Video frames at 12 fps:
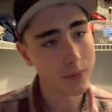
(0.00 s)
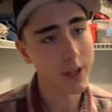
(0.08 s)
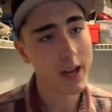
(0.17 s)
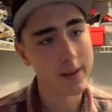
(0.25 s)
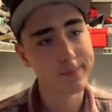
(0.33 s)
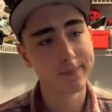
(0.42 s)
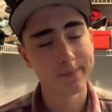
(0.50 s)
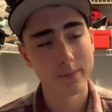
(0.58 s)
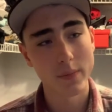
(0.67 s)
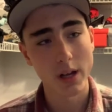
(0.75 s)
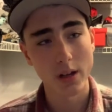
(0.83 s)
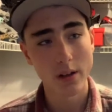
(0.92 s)
yeah,
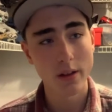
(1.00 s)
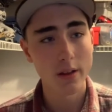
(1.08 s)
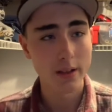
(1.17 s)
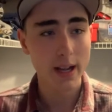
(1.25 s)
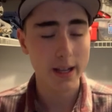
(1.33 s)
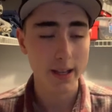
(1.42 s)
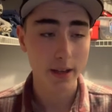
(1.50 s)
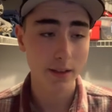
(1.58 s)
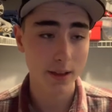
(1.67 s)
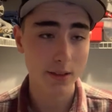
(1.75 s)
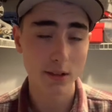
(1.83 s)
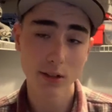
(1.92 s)
yeah, guys,
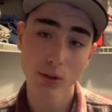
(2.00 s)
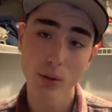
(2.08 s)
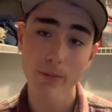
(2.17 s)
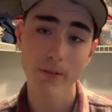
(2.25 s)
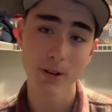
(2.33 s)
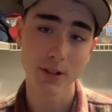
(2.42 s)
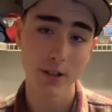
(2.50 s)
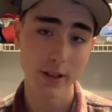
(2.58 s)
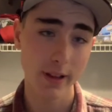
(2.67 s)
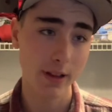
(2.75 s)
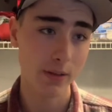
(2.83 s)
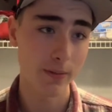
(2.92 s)
that's gonna do it for
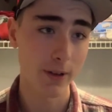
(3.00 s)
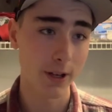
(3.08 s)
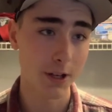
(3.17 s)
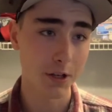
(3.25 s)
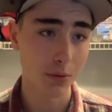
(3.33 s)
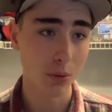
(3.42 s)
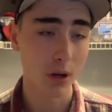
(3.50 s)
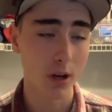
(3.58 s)
today's video.